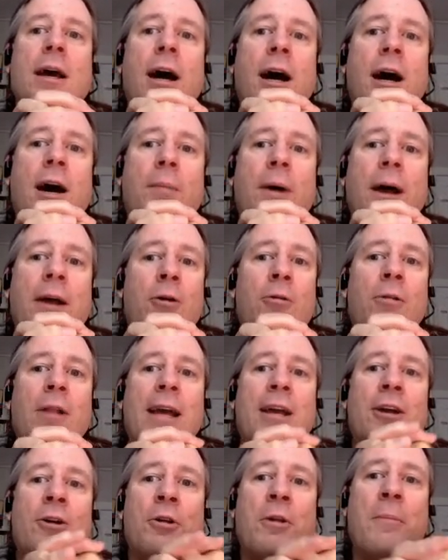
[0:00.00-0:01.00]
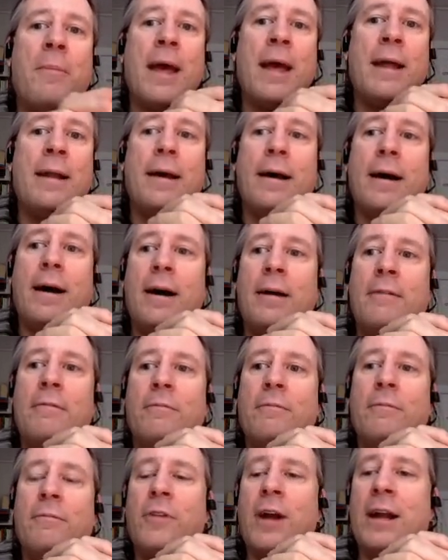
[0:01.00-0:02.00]
I don't like going to bed
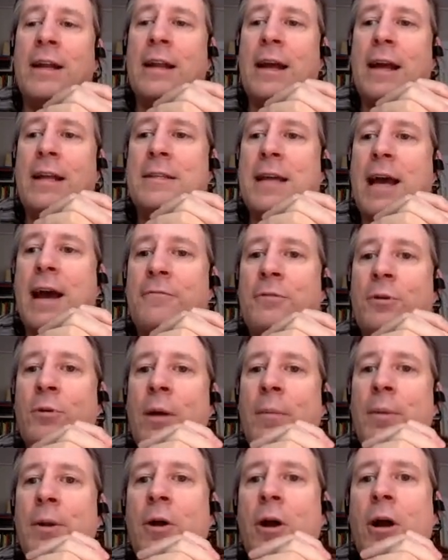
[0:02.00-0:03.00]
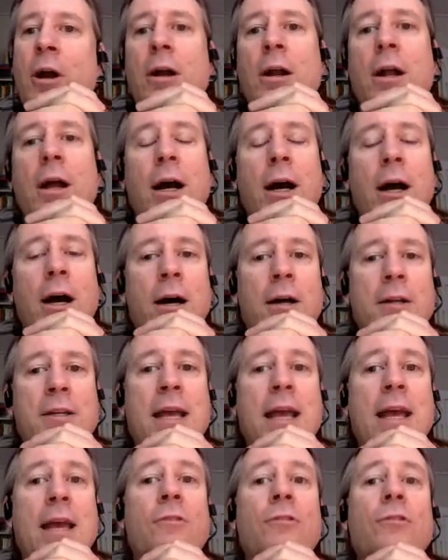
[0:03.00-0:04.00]
on Friday nights after webinar
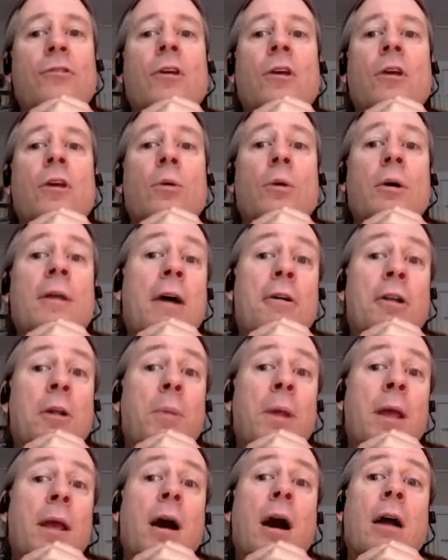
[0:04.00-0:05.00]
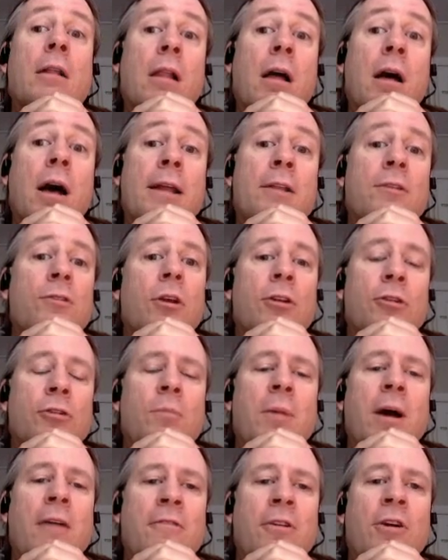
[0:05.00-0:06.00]
days without it being online. So I do
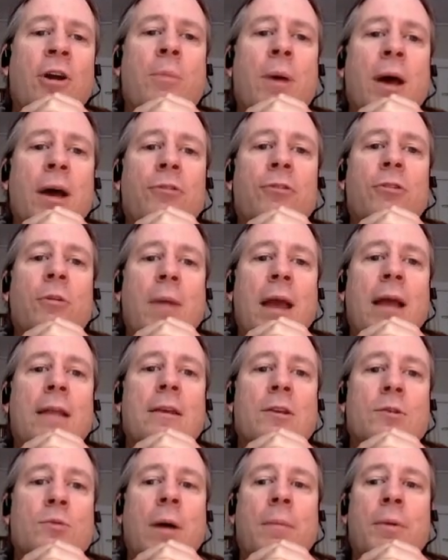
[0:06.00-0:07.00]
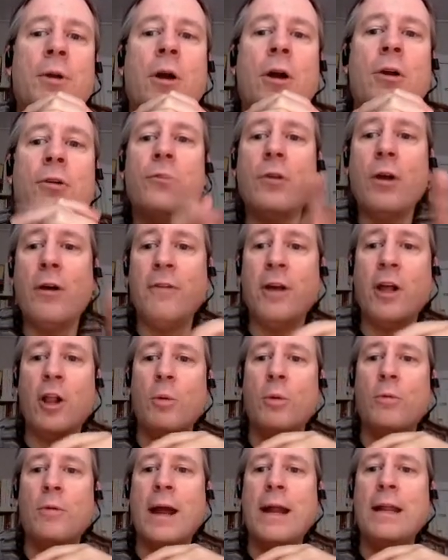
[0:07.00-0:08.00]
my very best to make these webinars
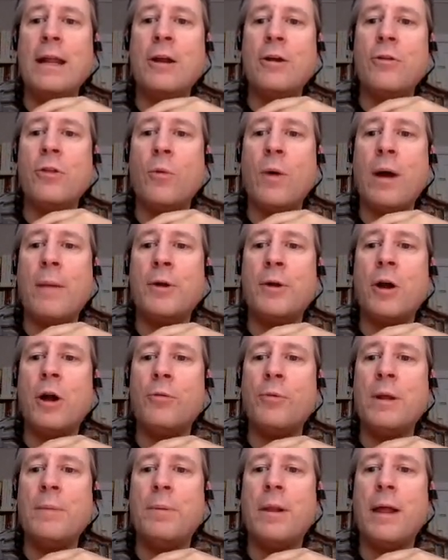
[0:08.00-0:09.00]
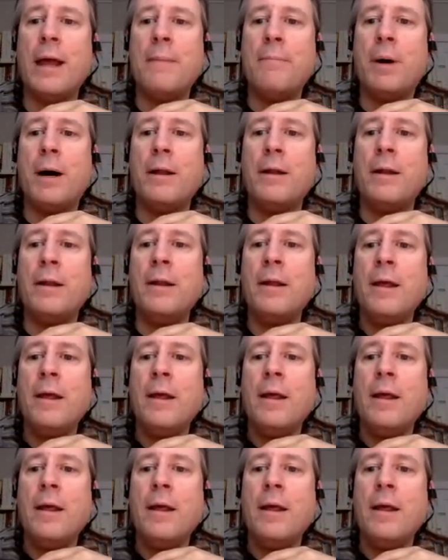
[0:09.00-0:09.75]
available right here in the webinar replay button